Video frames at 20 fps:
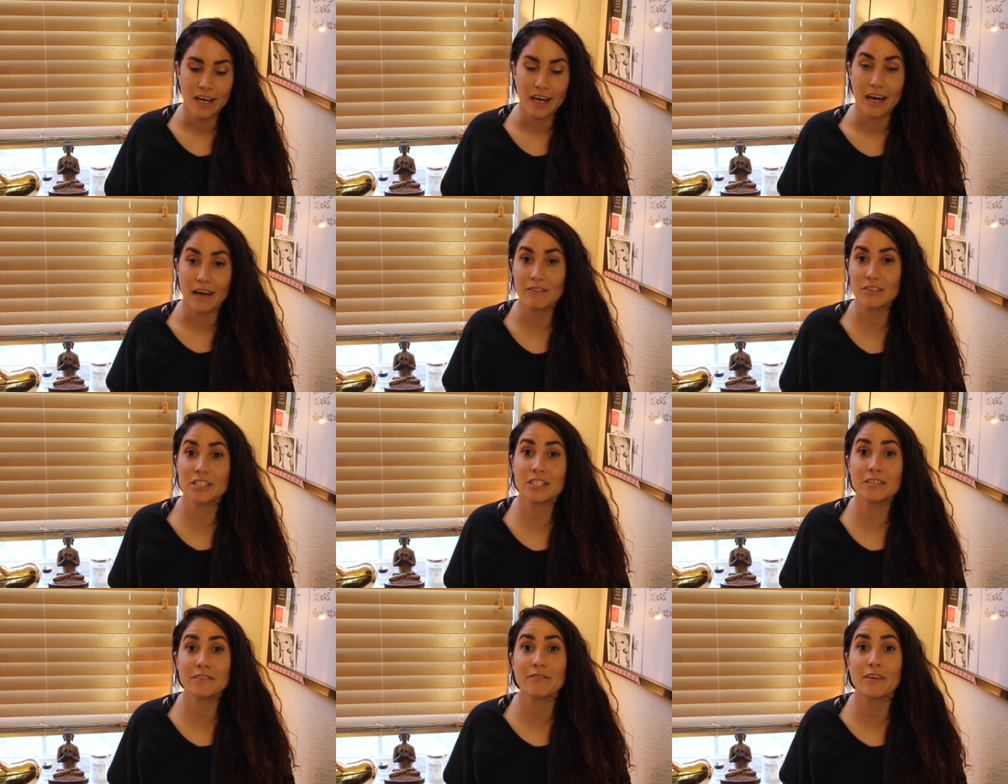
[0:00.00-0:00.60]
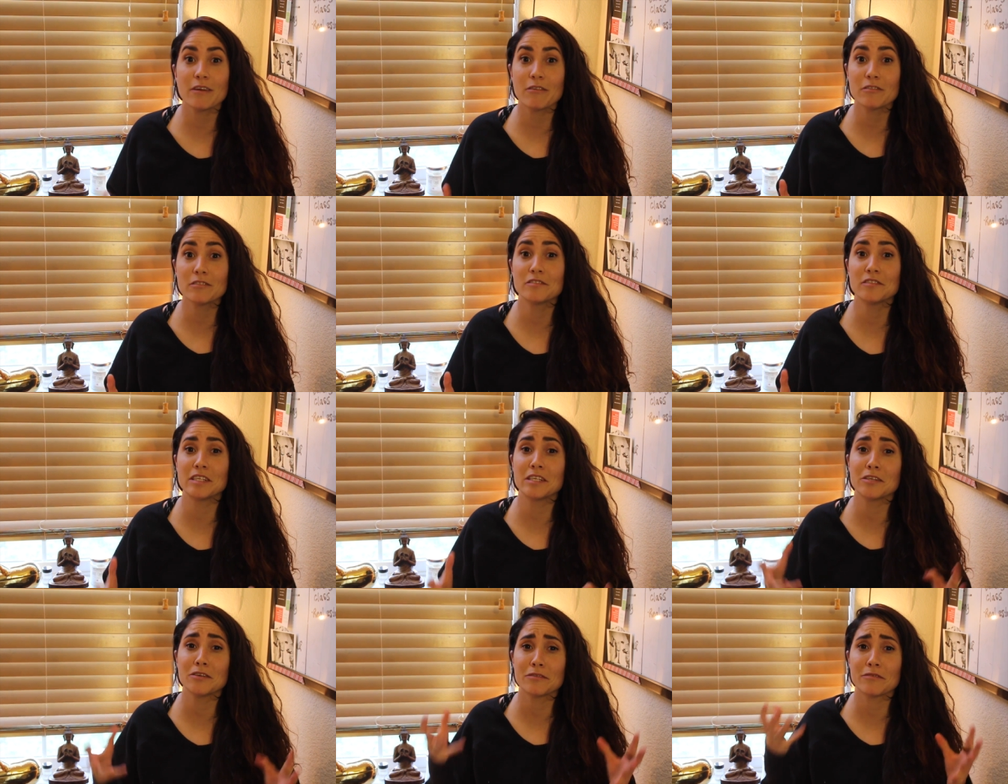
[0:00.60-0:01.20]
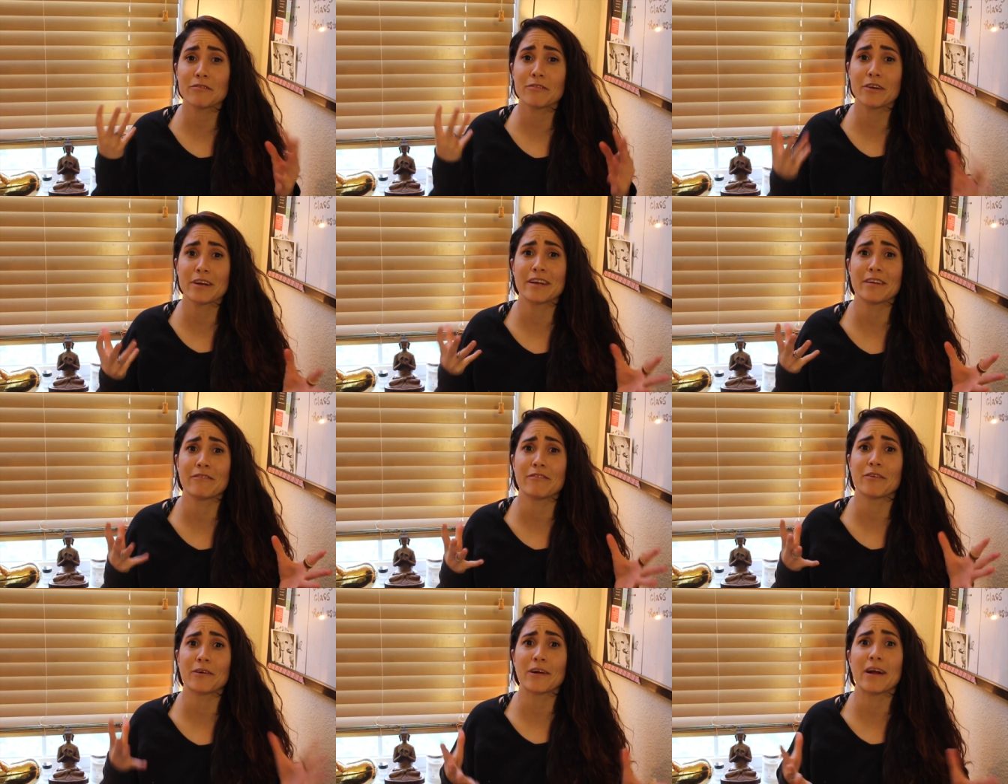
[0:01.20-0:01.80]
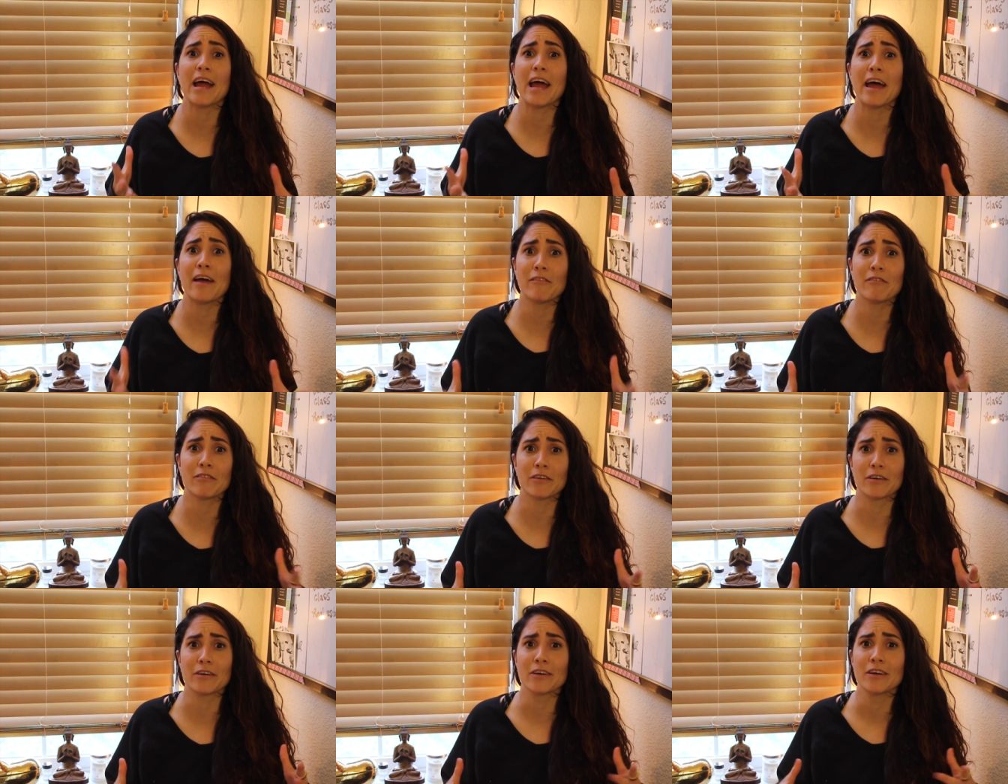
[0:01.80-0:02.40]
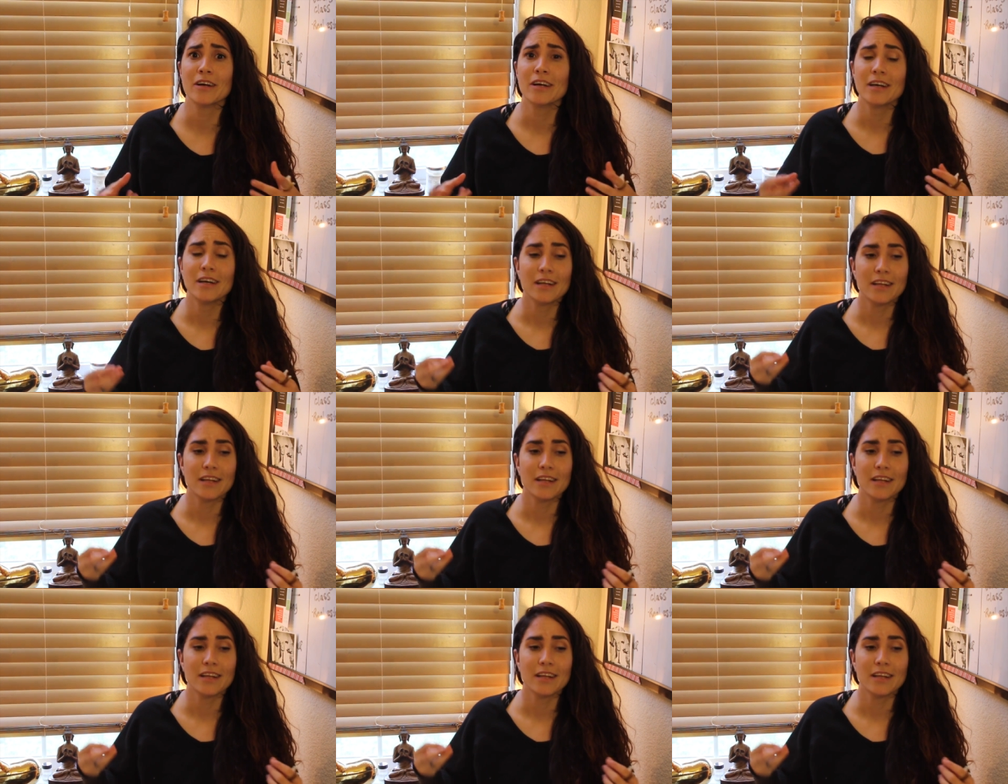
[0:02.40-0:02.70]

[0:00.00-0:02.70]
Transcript: I haven't done a favorites video in freaking forever.